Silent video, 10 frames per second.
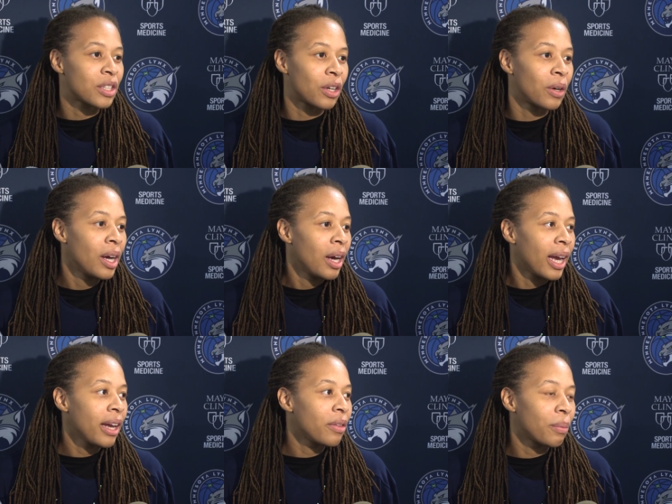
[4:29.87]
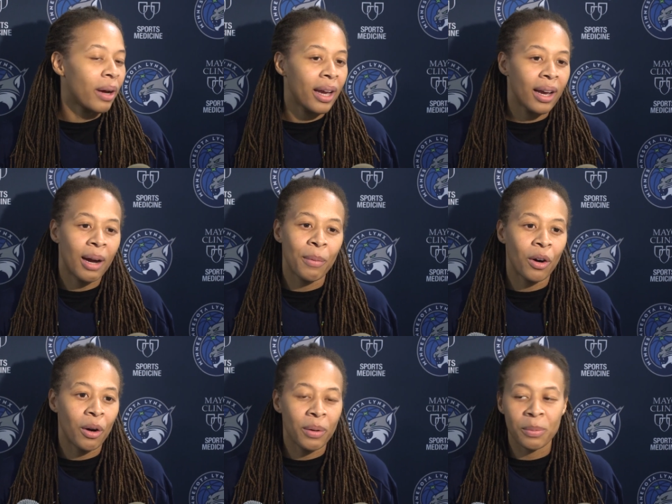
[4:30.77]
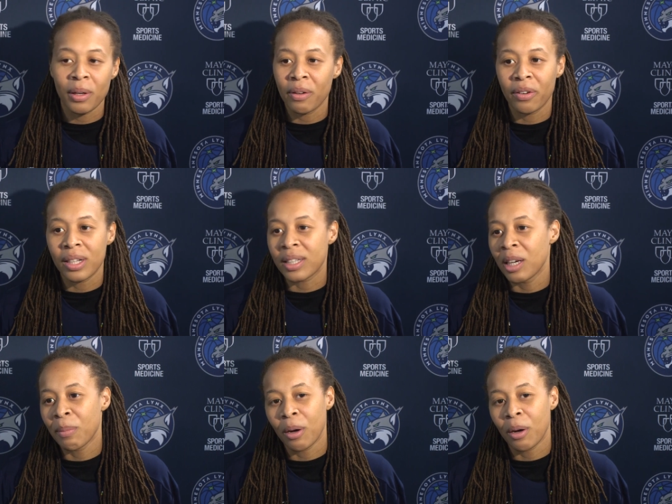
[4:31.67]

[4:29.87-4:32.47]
So, either way, I'm going to always be here for the team.